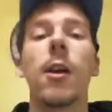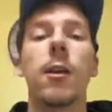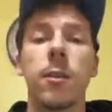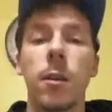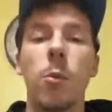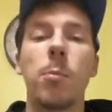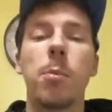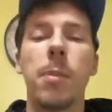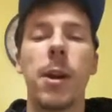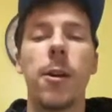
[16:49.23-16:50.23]
somewhat
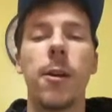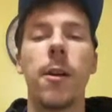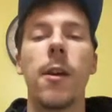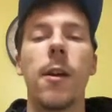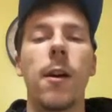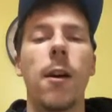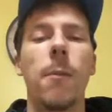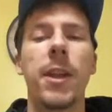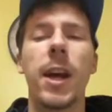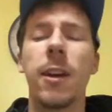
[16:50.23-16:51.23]
prepared.
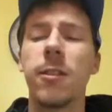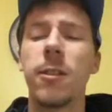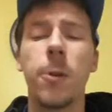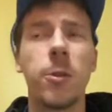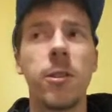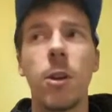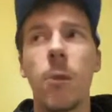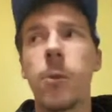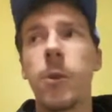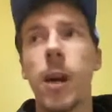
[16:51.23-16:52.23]
And honestly, folks,
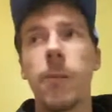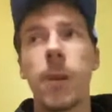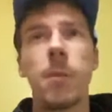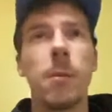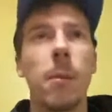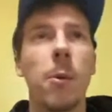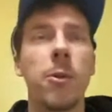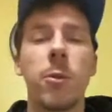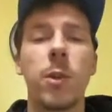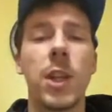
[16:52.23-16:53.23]
if you've got family
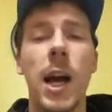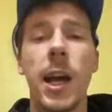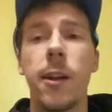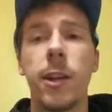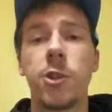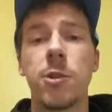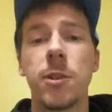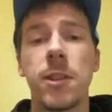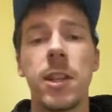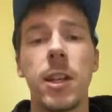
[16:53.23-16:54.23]
members that rely on
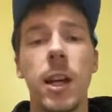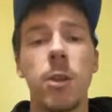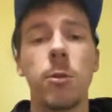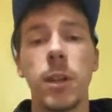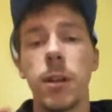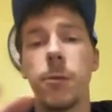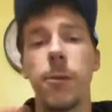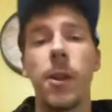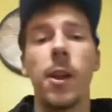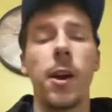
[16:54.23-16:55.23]
electricity and you live
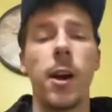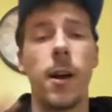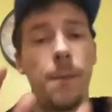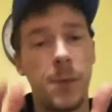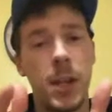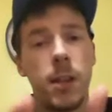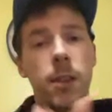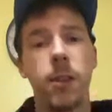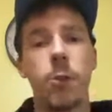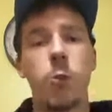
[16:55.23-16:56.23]
in
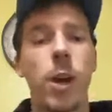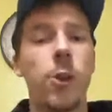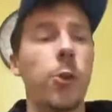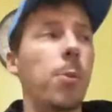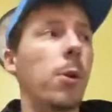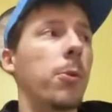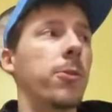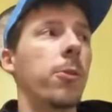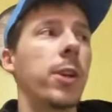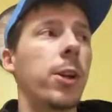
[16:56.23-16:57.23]
the red or the purple
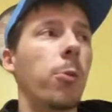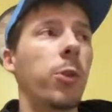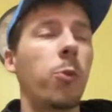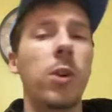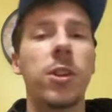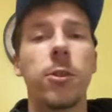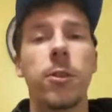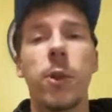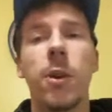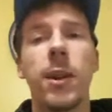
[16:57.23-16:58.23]
zone here with the winter
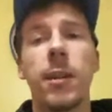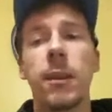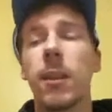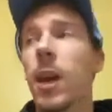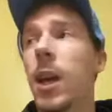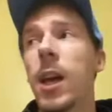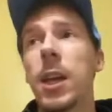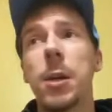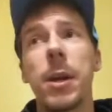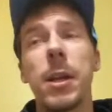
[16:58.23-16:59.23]
severity index,
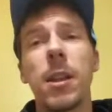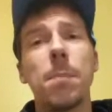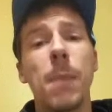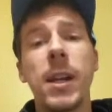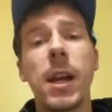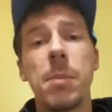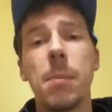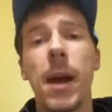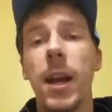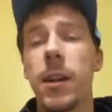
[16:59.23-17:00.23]
it might not be a
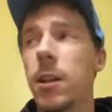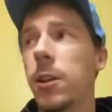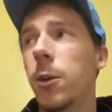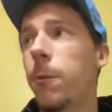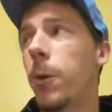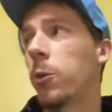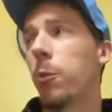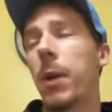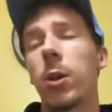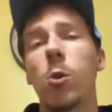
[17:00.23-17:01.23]
bad idea, folks
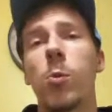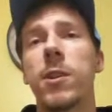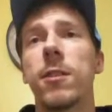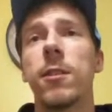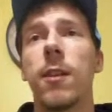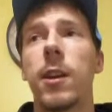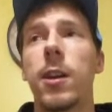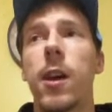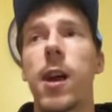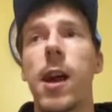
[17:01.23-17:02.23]
with medical reasons
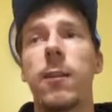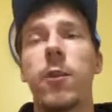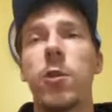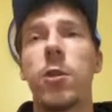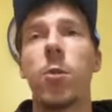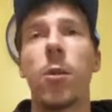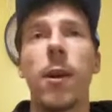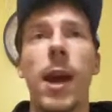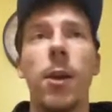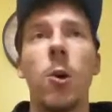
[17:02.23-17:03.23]
like oxygen
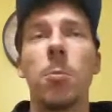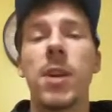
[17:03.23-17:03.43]
or at-home